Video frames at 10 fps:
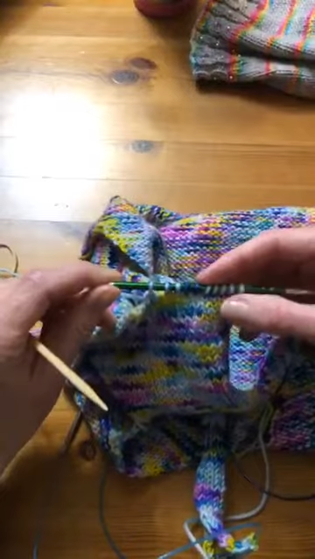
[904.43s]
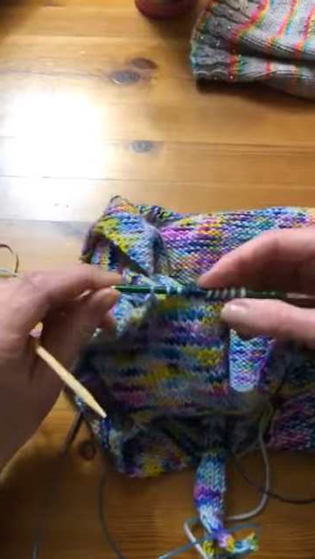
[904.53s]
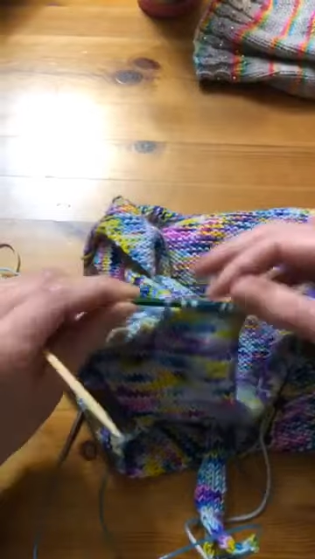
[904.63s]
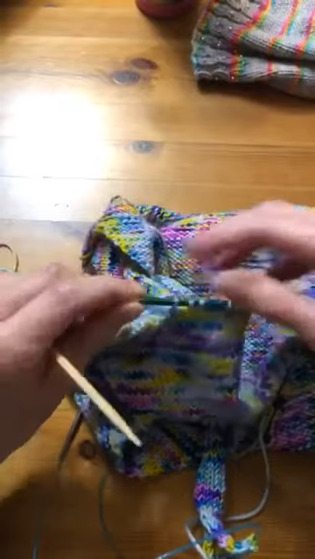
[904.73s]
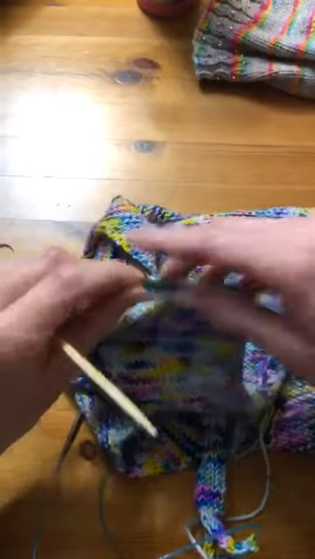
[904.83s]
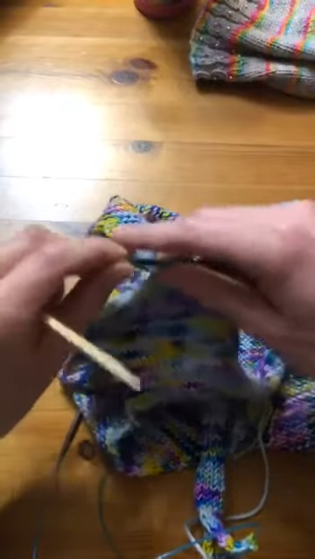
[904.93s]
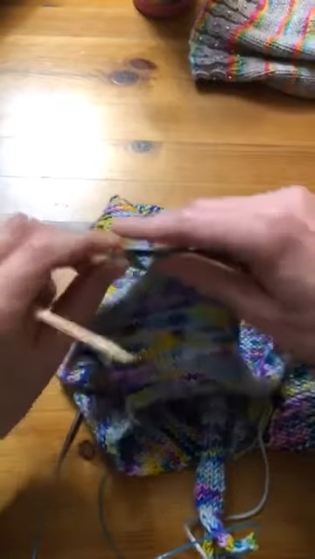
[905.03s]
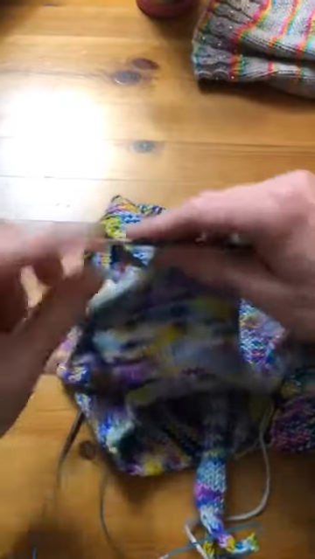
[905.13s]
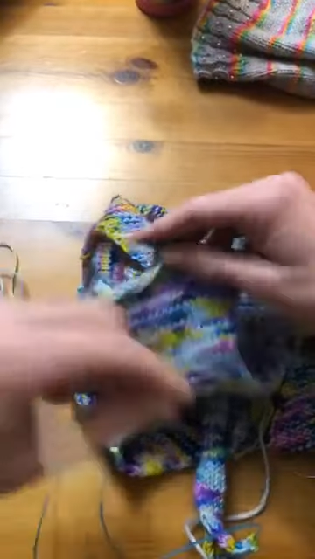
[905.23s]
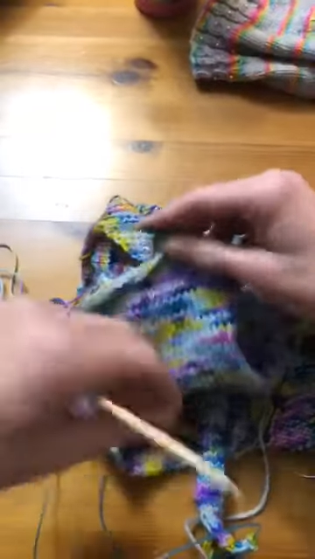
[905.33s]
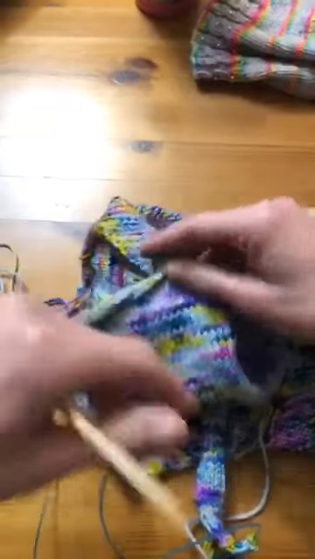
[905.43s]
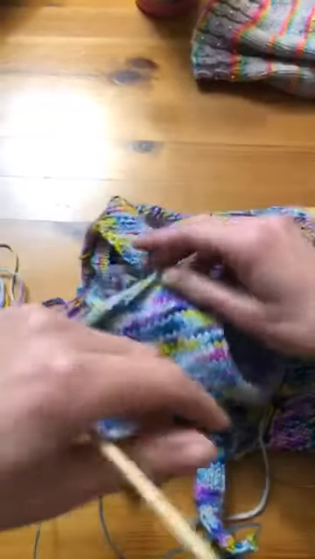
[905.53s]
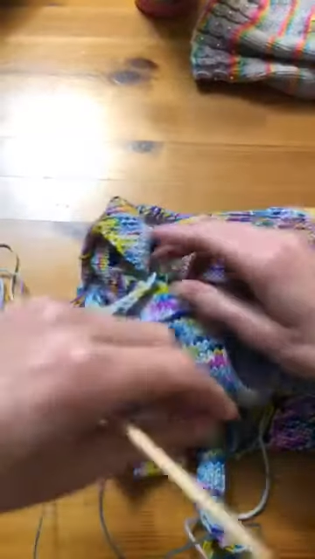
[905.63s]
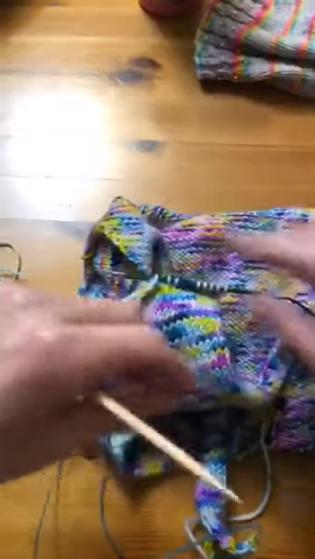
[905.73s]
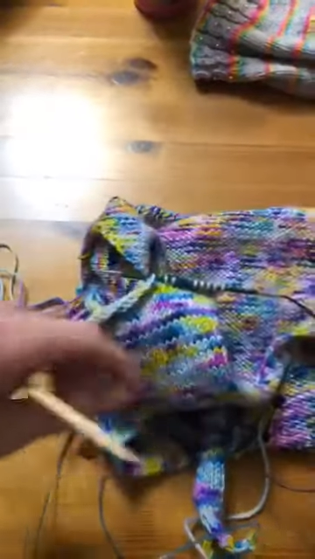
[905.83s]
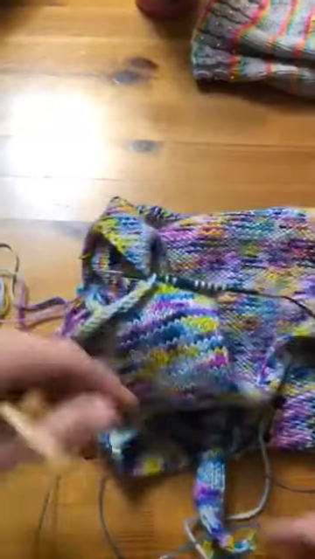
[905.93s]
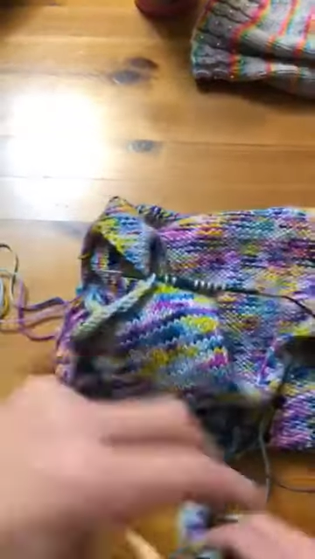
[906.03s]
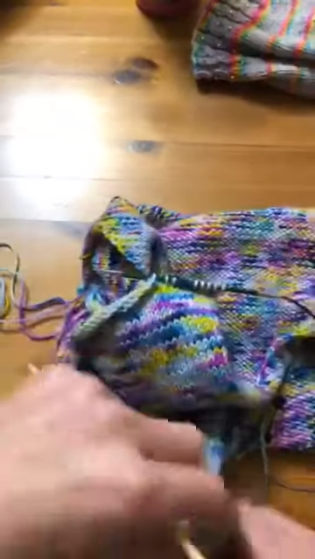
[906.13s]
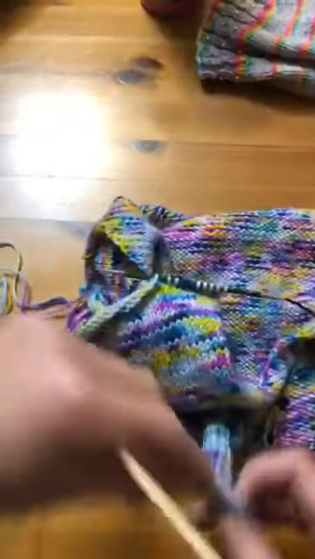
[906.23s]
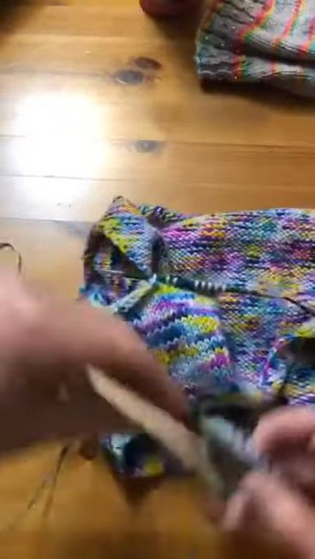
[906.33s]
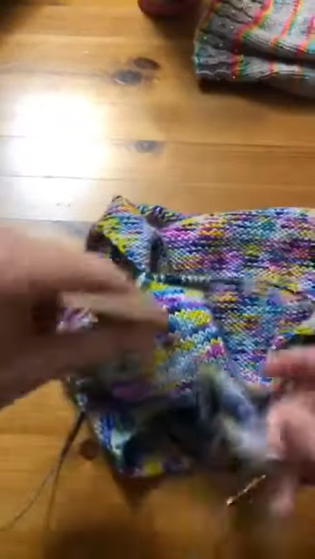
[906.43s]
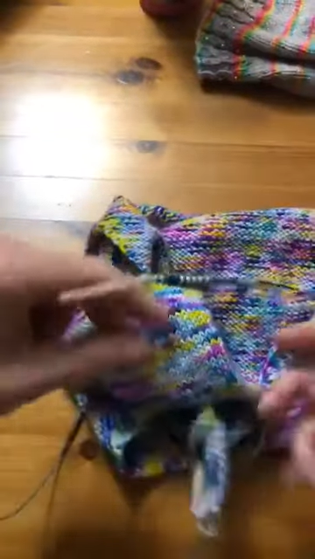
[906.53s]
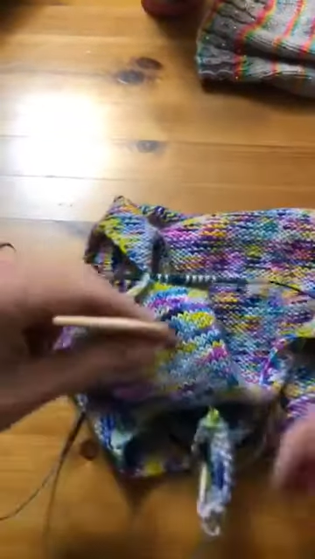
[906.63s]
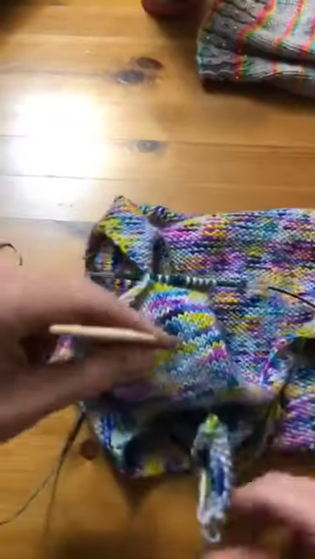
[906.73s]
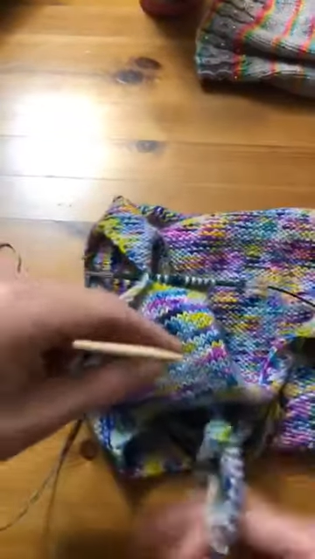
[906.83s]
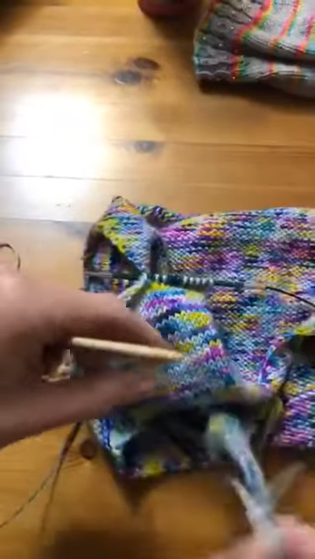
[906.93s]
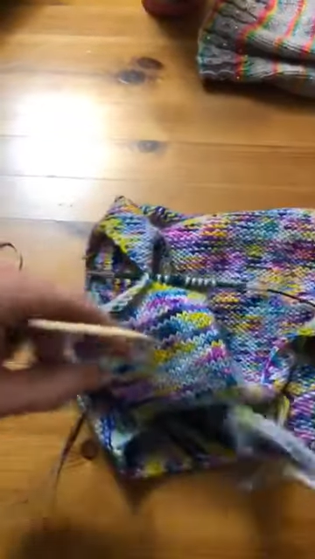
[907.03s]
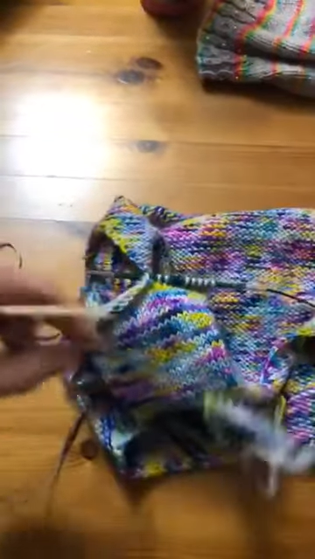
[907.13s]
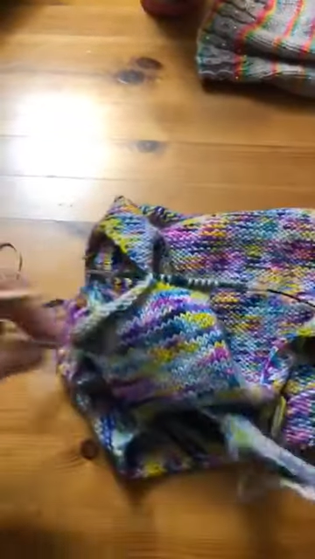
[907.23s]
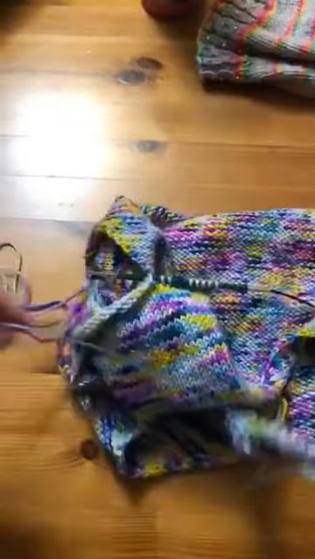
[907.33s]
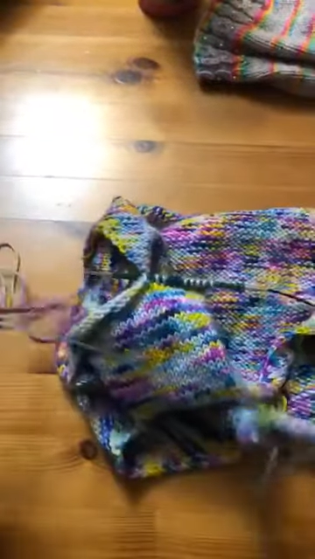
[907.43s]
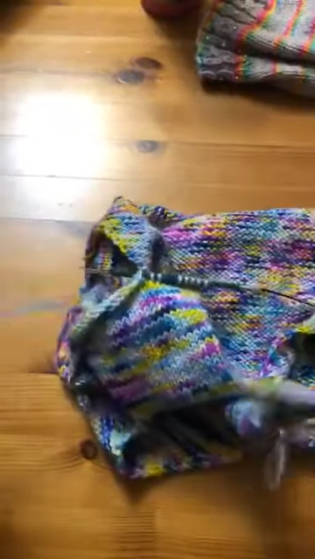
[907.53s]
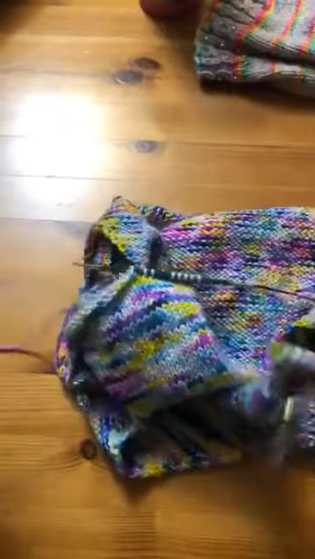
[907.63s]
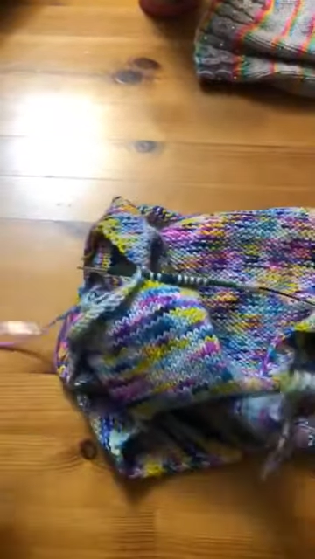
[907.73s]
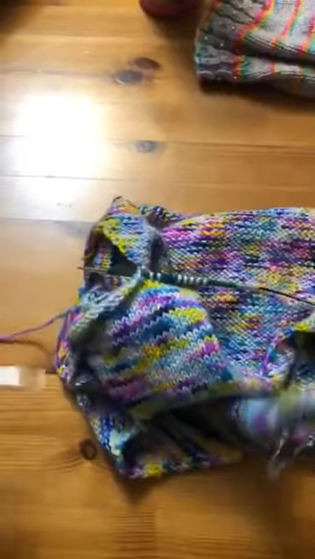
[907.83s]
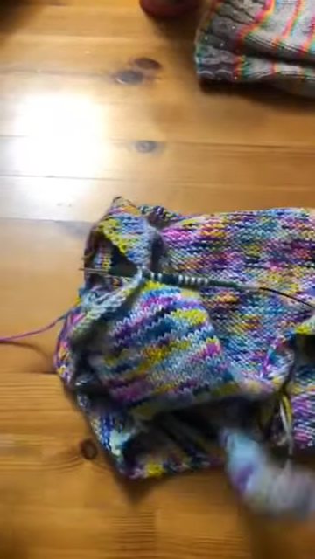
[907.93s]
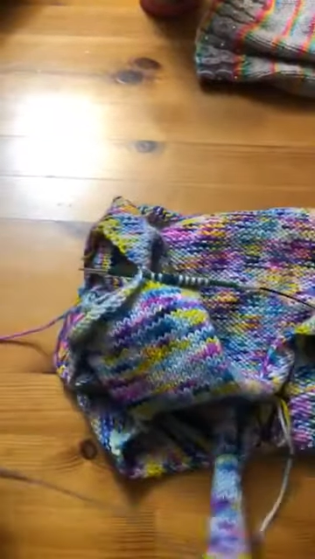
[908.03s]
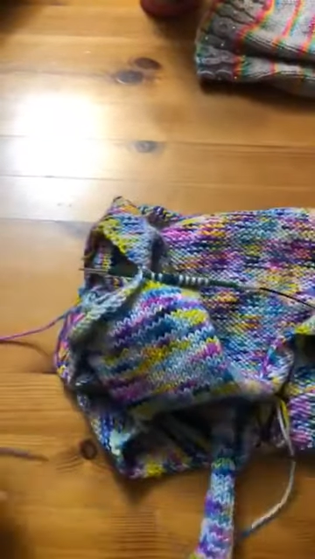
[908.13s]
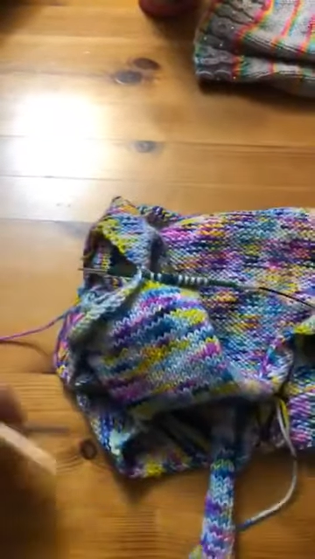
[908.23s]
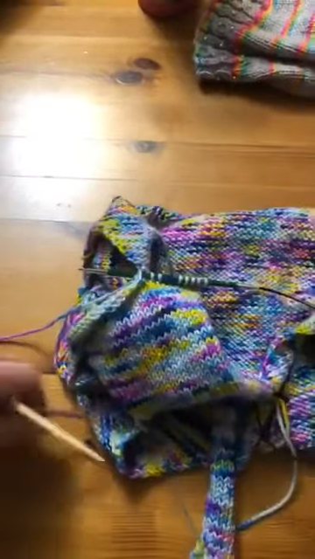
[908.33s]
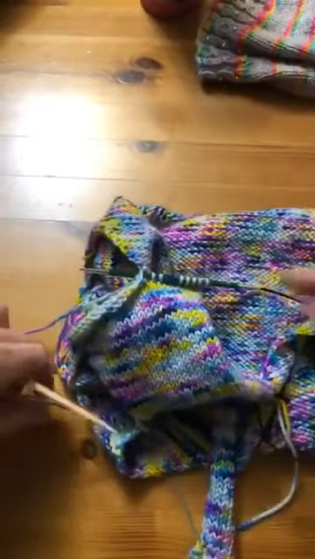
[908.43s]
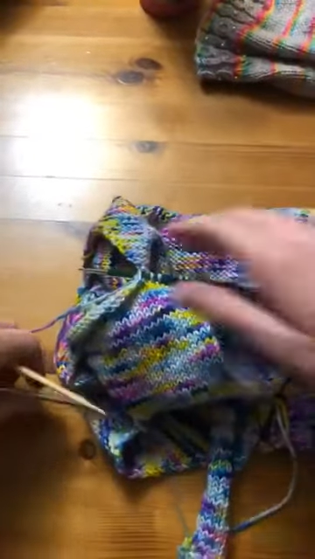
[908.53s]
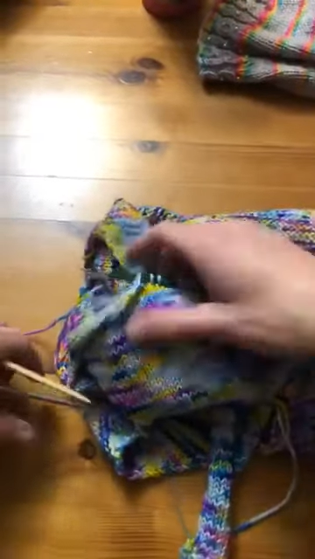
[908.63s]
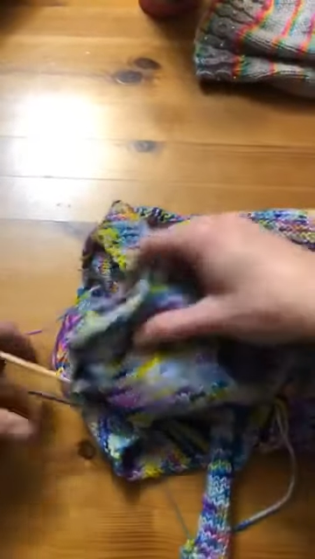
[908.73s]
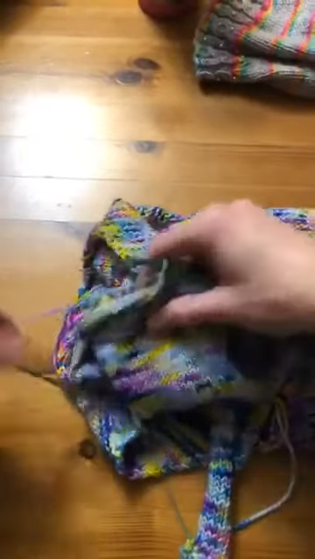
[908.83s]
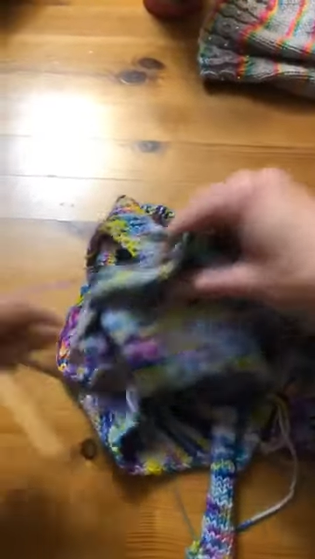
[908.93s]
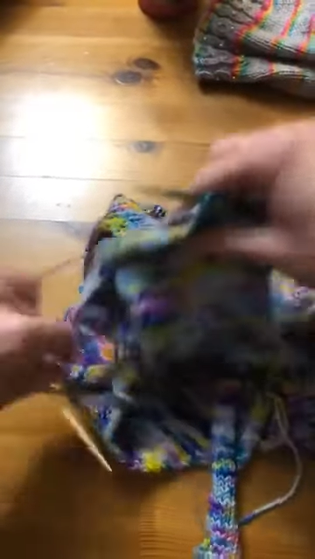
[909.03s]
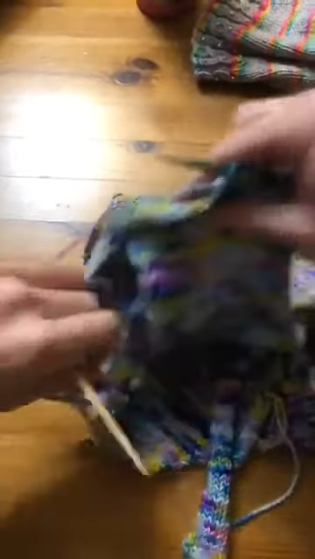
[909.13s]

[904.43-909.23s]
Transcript: (no speaker visible)